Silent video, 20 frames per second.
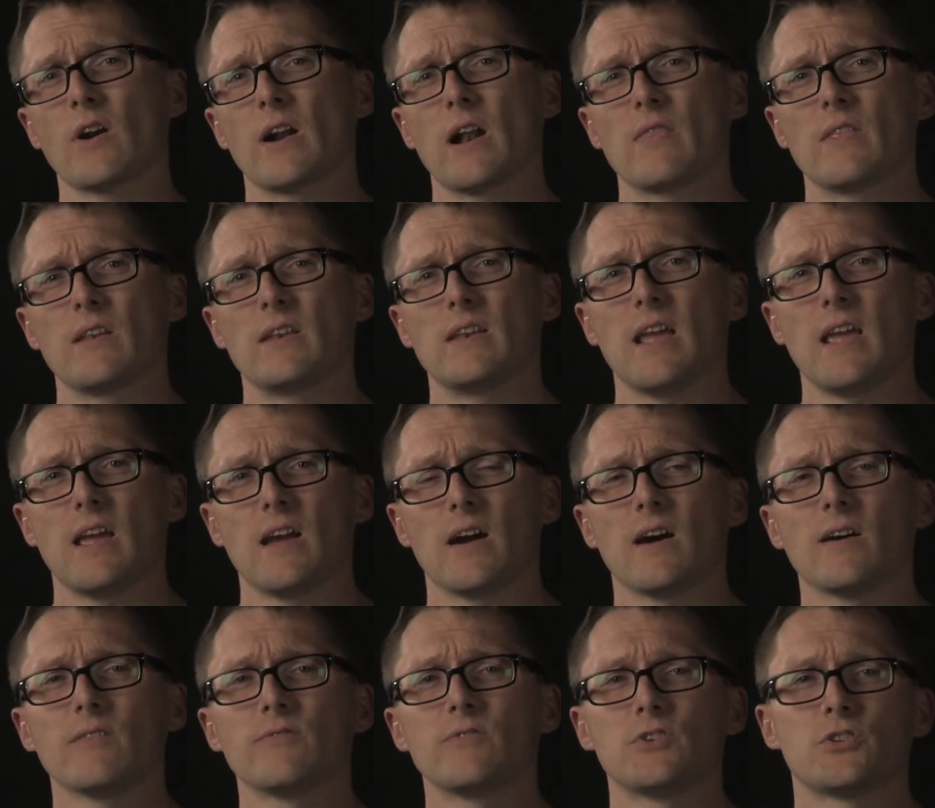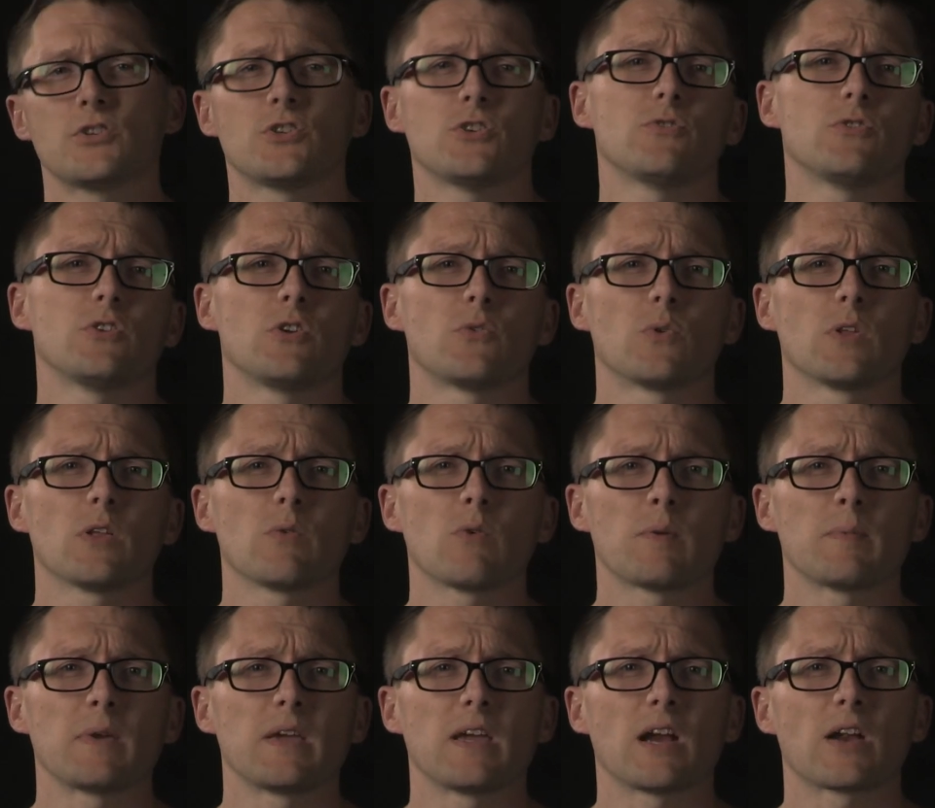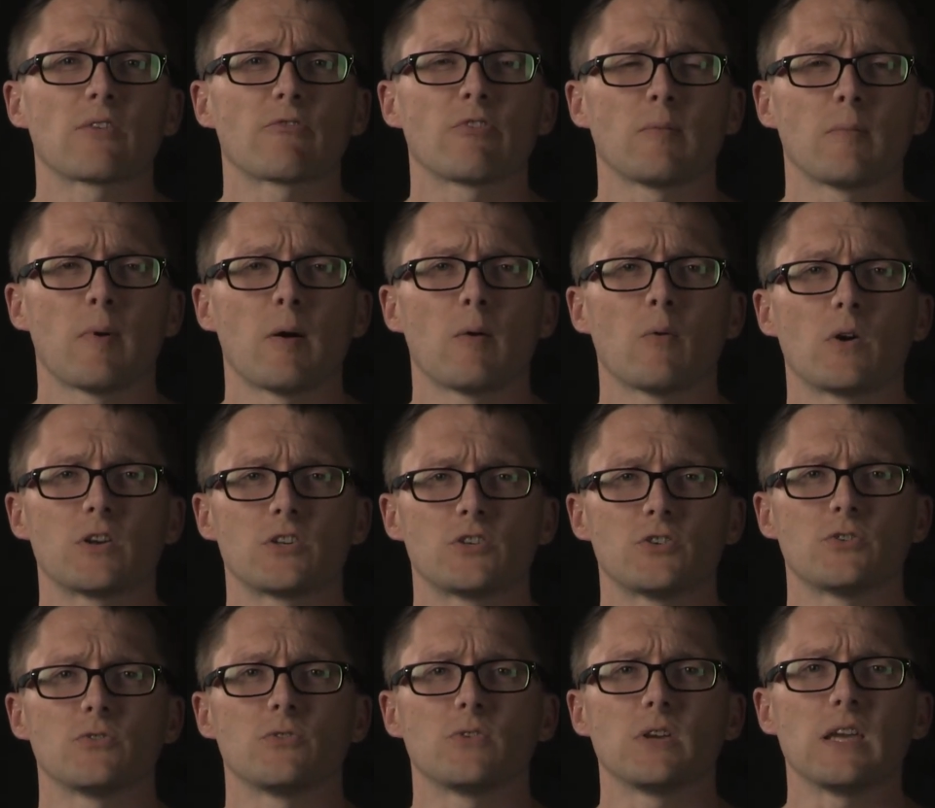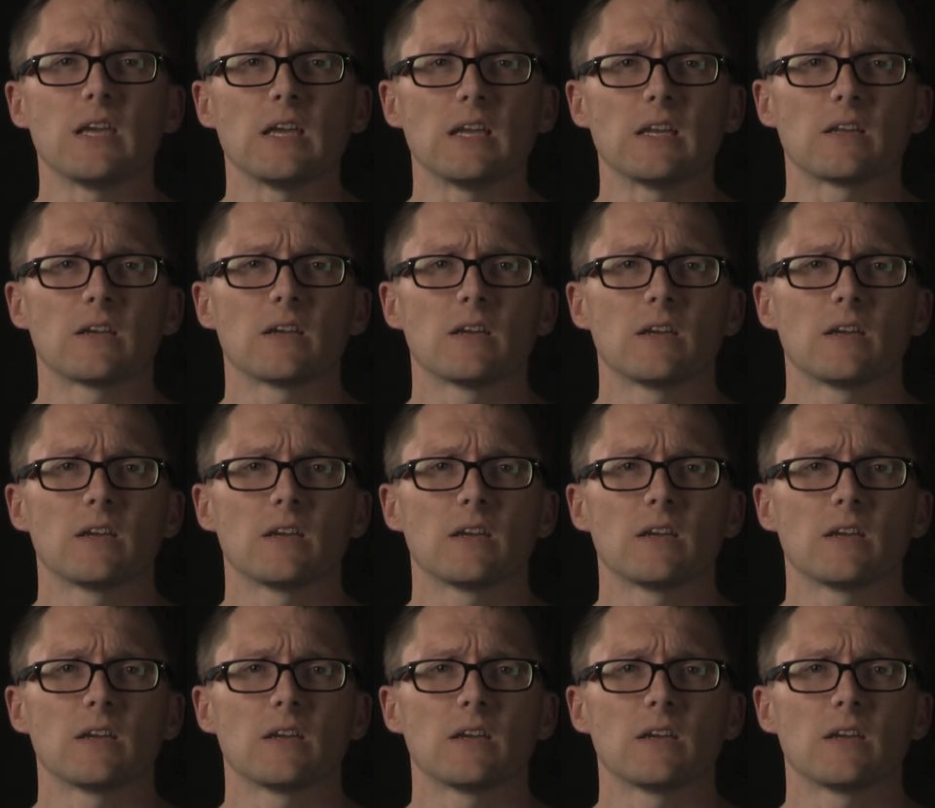and on the day of the shoot, you really want to be careful about what you eat.